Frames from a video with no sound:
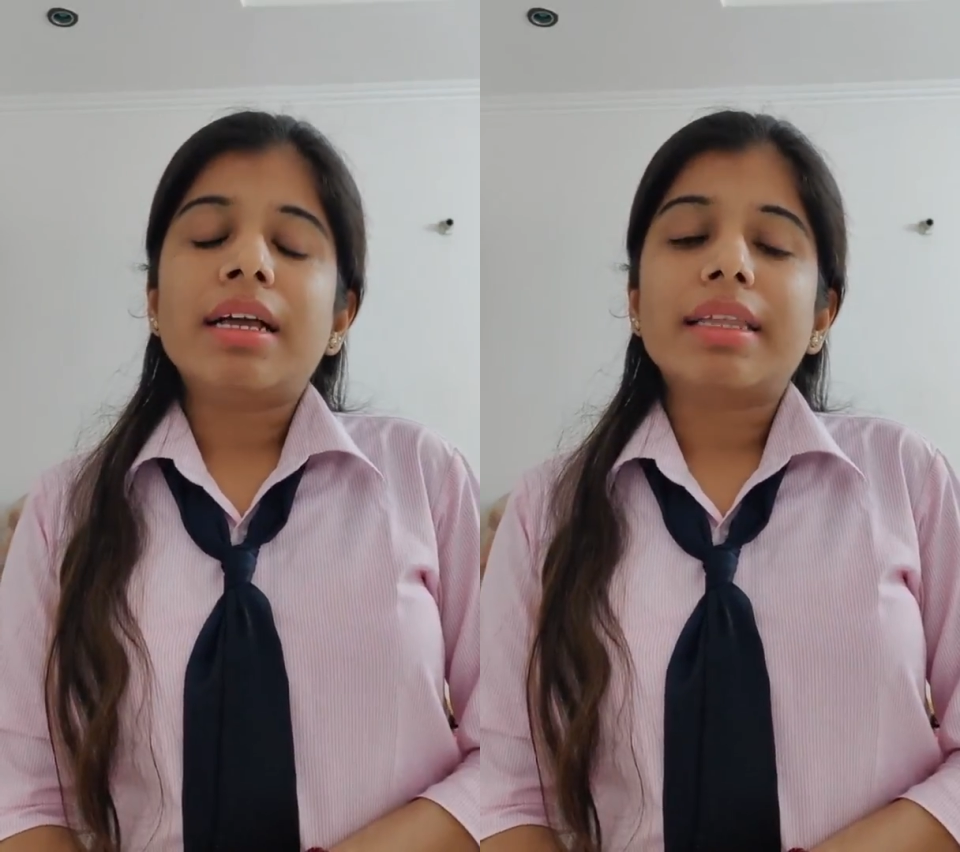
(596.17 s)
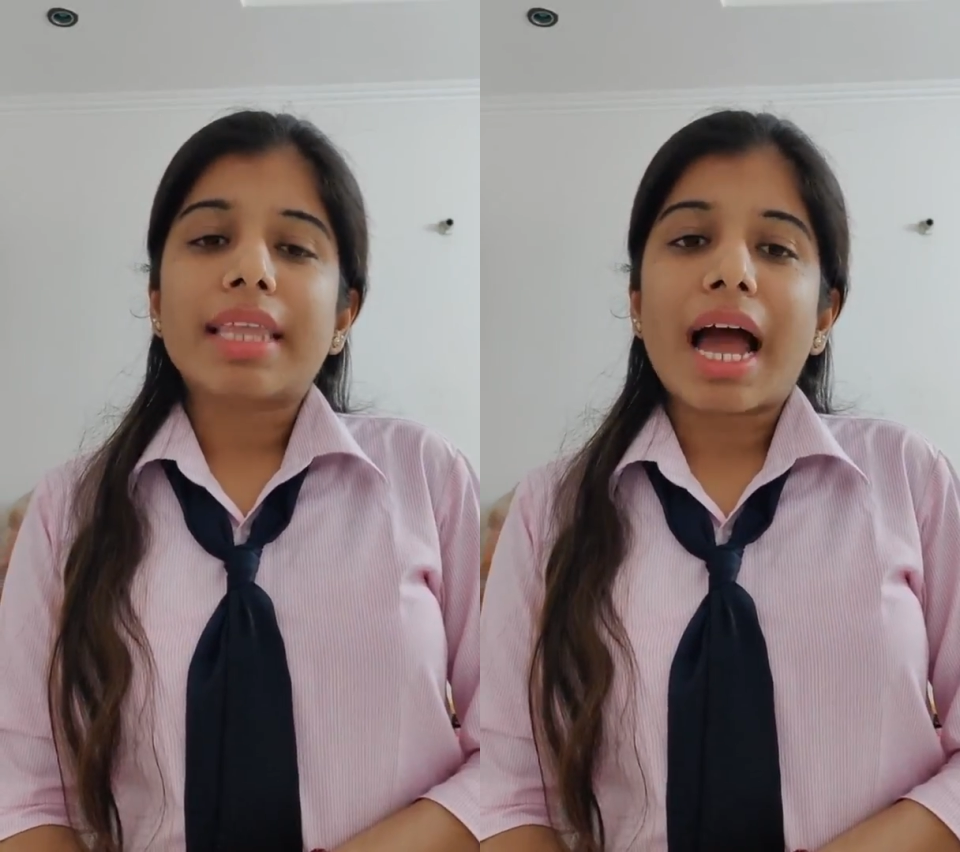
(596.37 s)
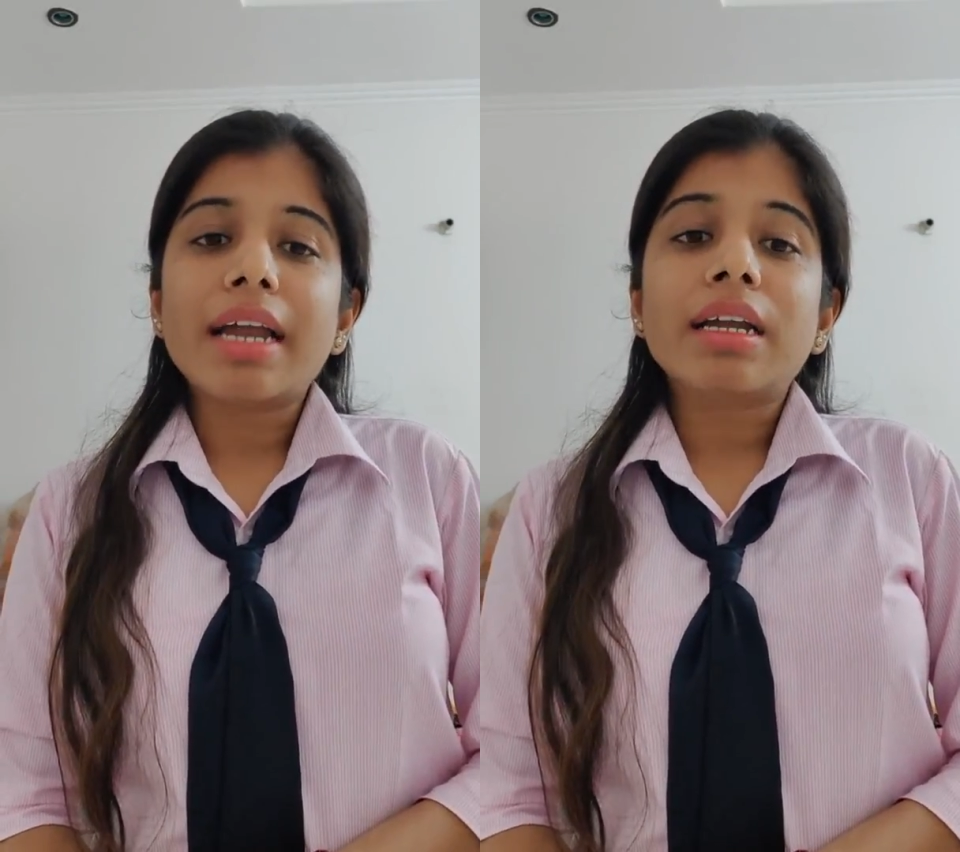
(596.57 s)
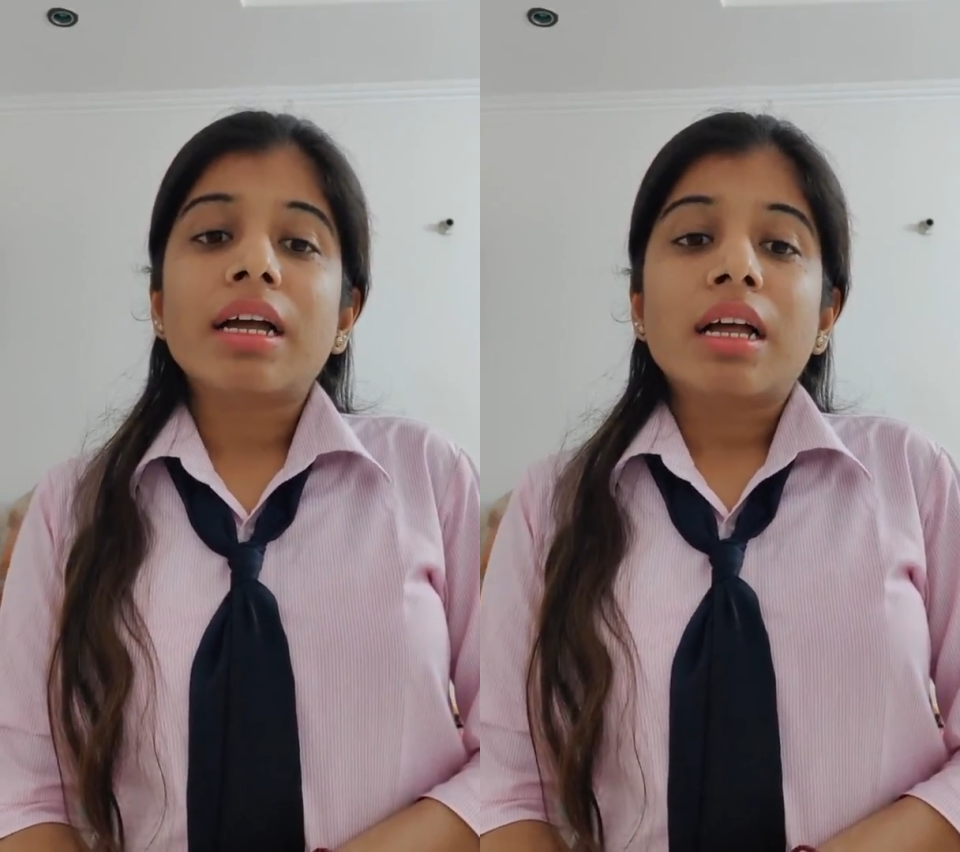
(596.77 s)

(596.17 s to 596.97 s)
that